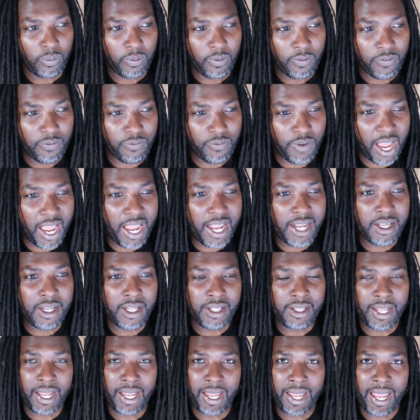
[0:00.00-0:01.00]
finding
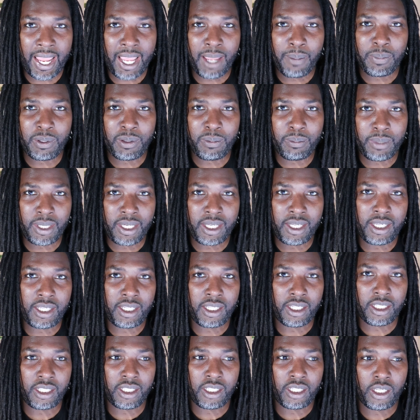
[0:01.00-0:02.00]
that happy
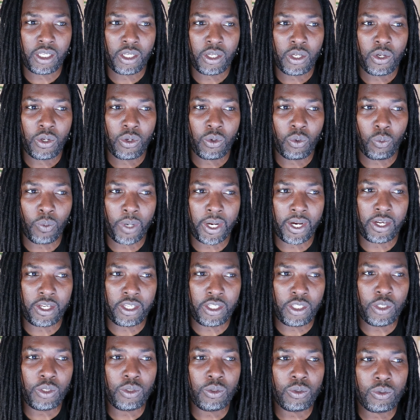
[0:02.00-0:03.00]
median where
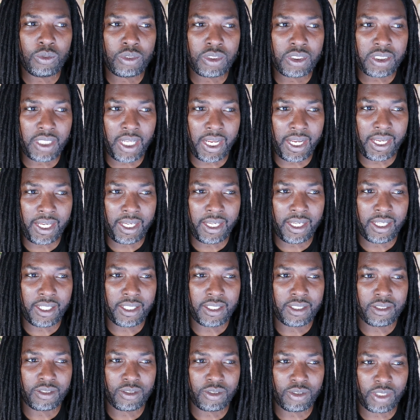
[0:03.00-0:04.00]
you take
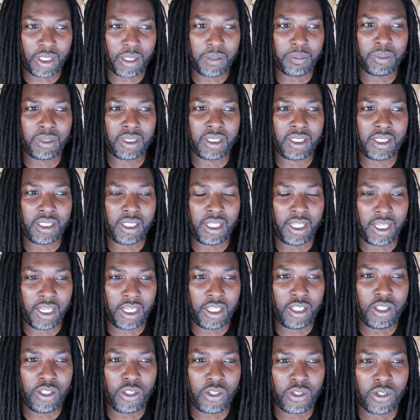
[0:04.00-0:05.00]
something
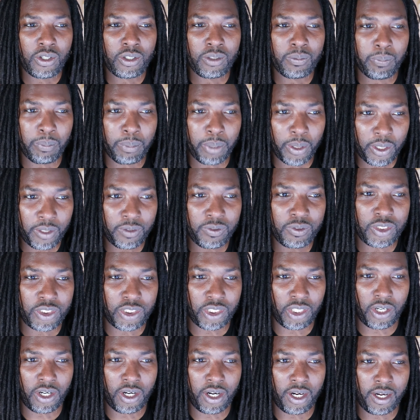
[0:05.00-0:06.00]
in your birth
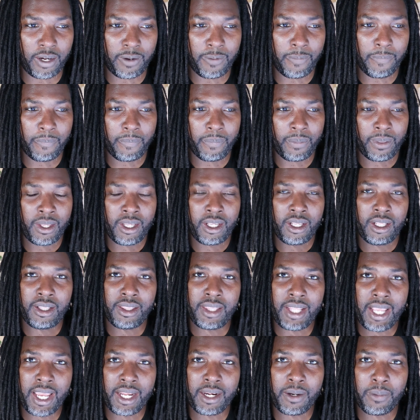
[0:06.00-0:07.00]
chart
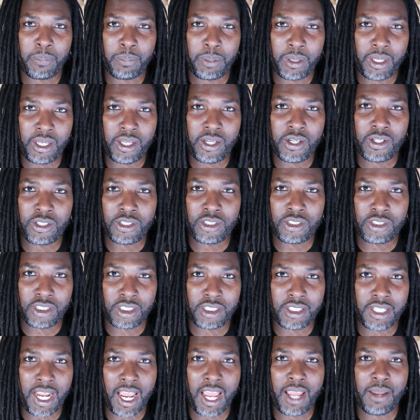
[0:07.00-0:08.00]
that appears to
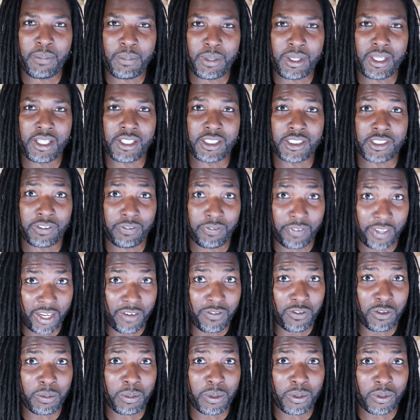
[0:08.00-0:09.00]
not be as
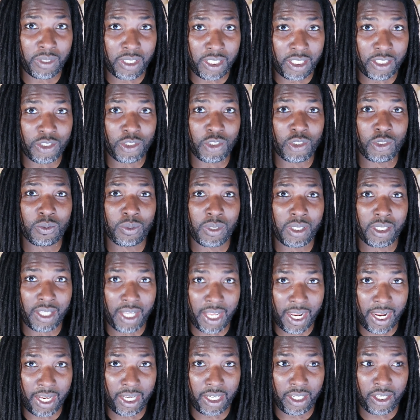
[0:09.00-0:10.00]
favorable as you would
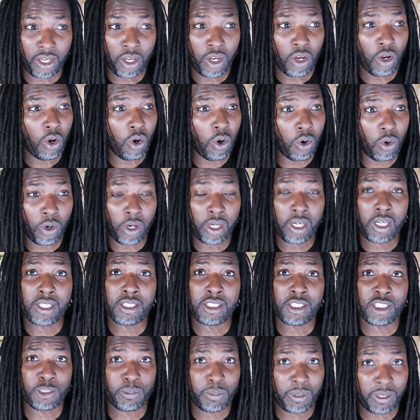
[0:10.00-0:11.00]
like, or it can
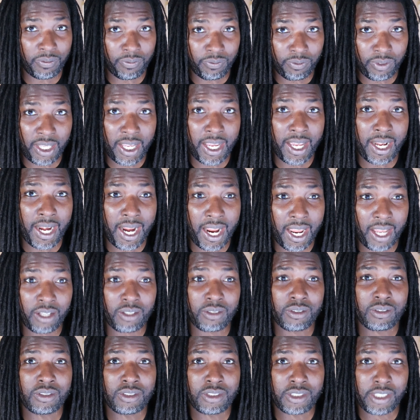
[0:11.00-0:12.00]
just be flat
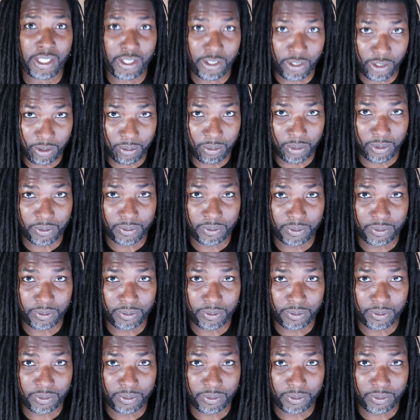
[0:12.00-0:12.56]
out terrible,